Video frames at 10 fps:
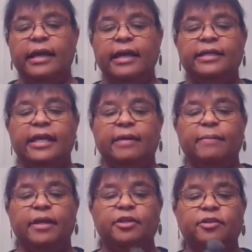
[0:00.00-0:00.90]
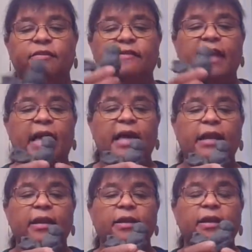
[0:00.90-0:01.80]
and take a picture of
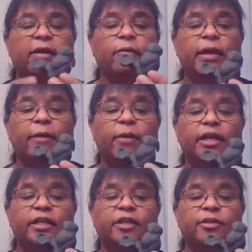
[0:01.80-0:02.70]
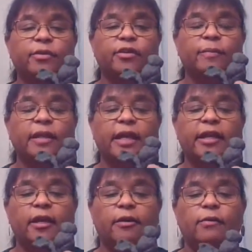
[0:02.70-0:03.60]
that. What I want you to do with your
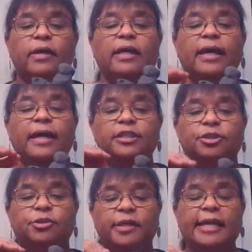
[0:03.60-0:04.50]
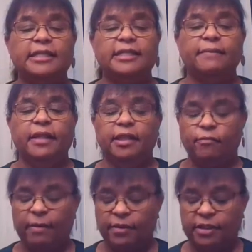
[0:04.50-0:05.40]
Play-Doh is create something
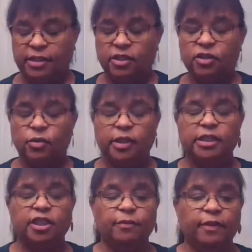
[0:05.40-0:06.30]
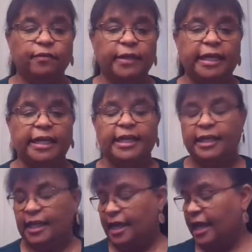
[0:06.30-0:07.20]
that represents the stories that you've been
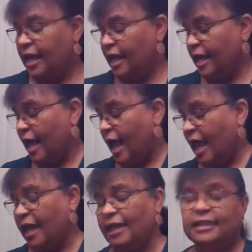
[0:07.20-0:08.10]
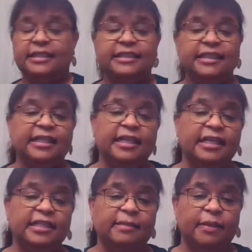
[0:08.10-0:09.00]
reading and send
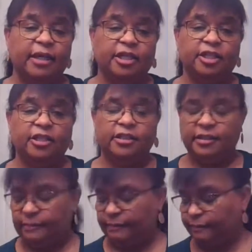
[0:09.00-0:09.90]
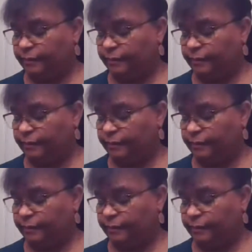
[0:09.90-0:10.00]
us the pictures.